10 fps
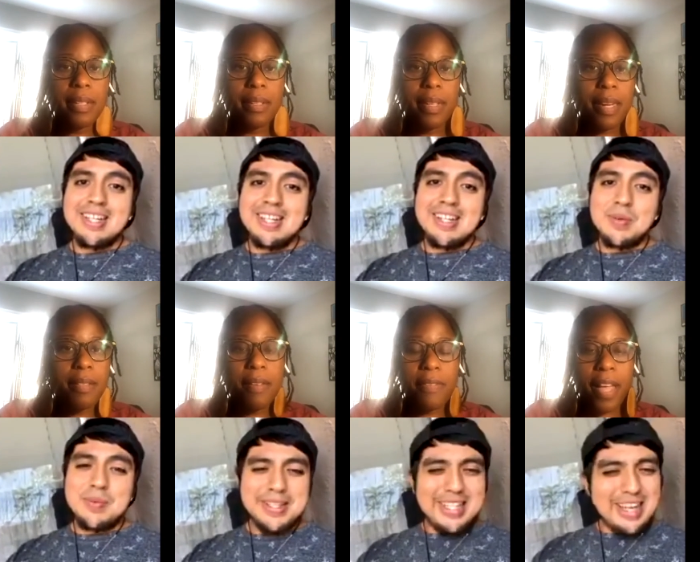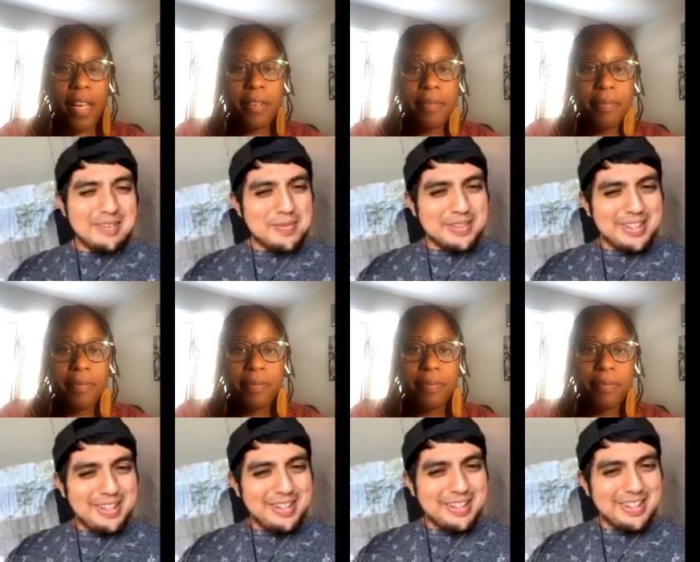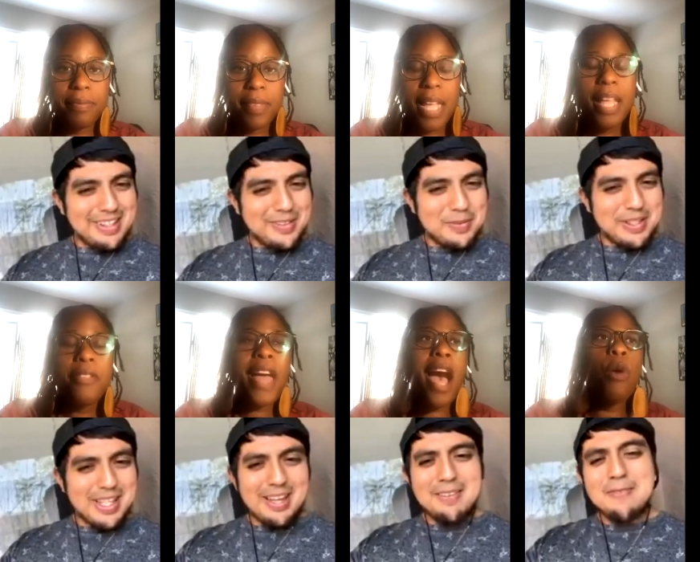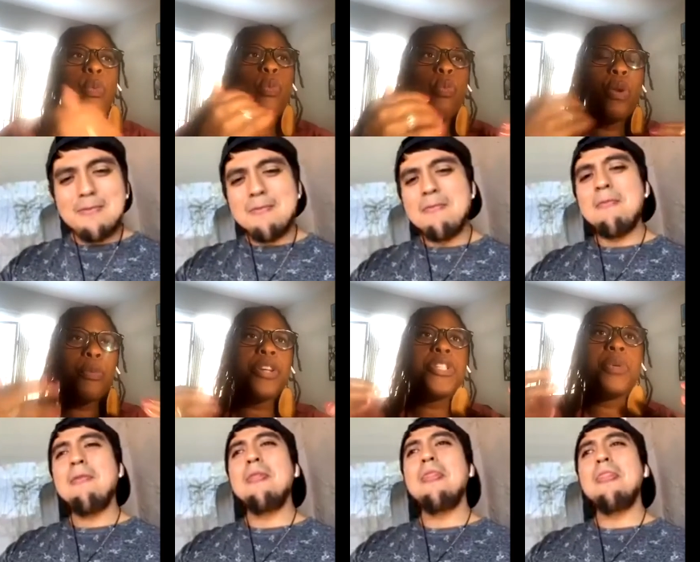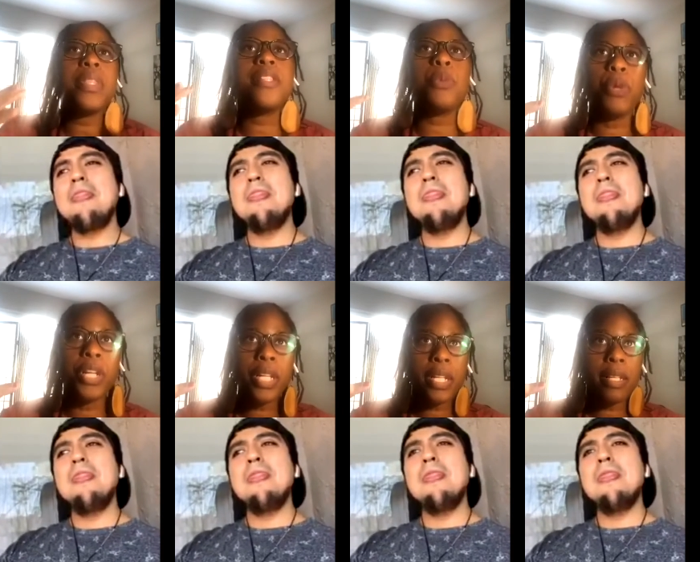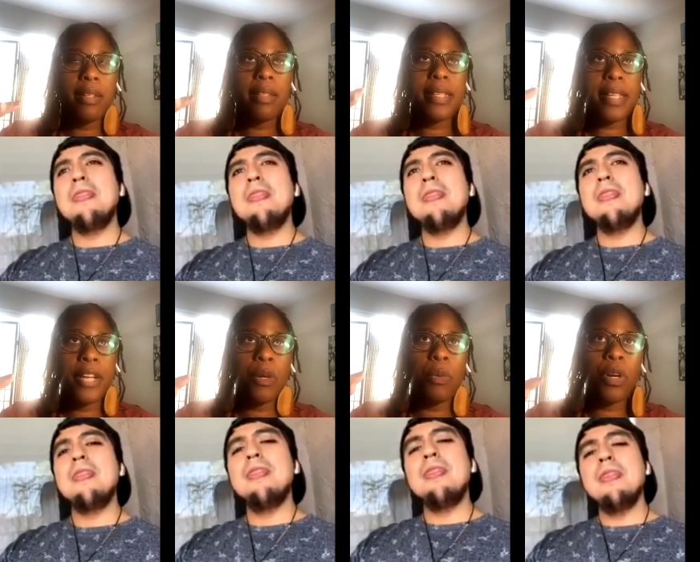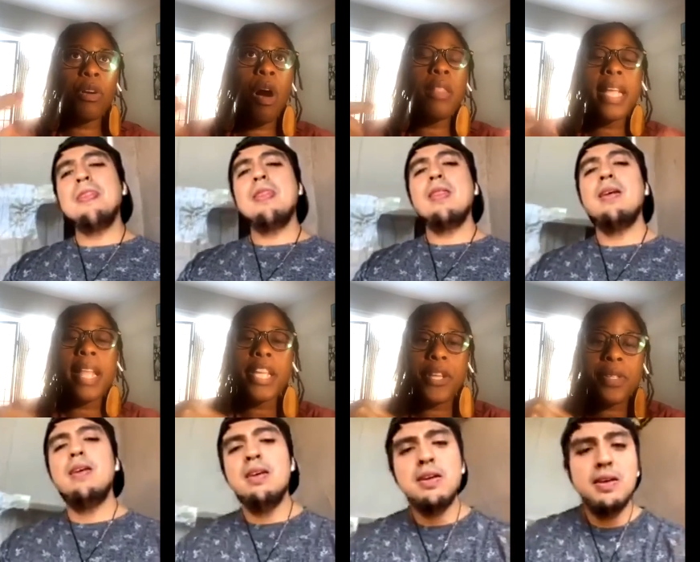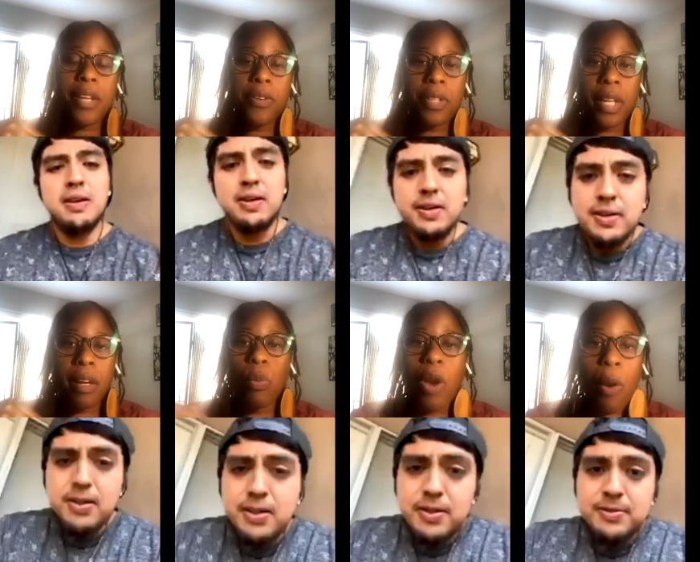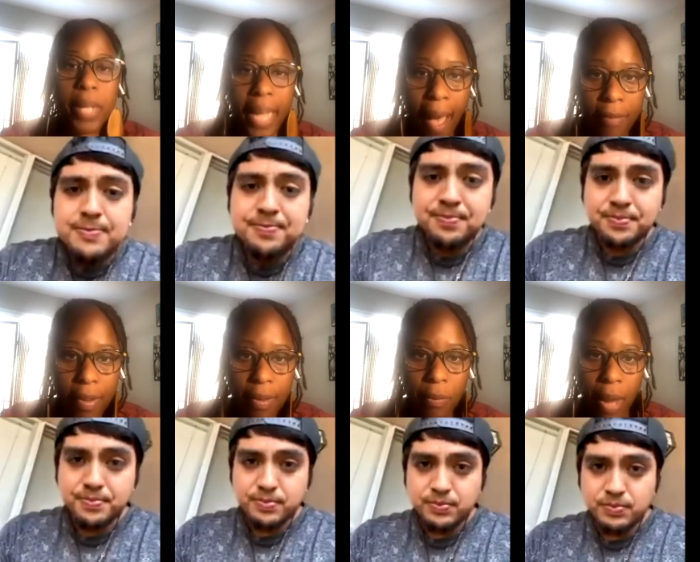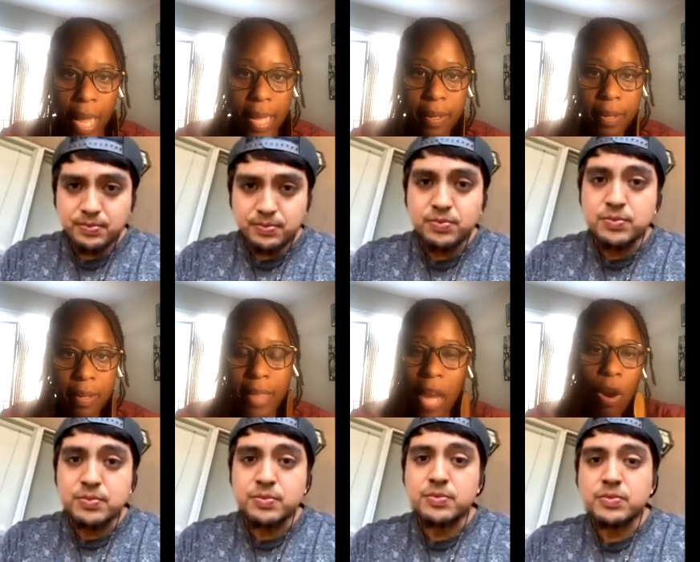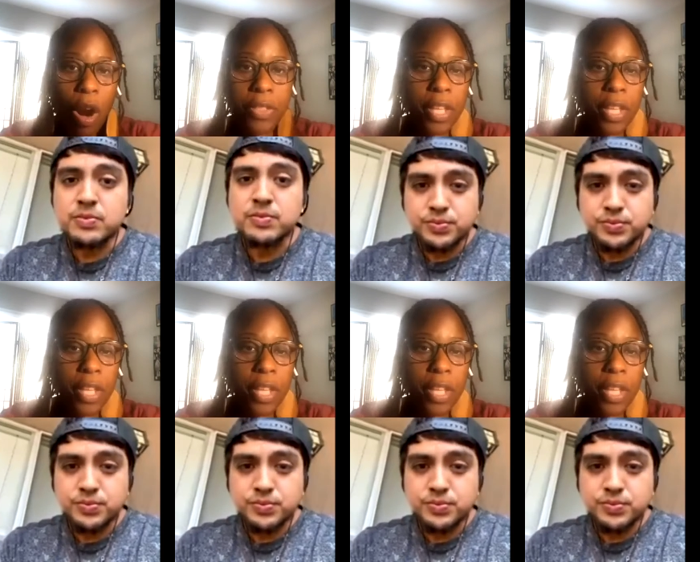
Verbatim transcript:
Speaker 1: And Repeat that, Misty. Repeat that. That
Speaker 2: when we're doing this work, this inner mm. work, like like you said earlier, we already have it, right? That car that you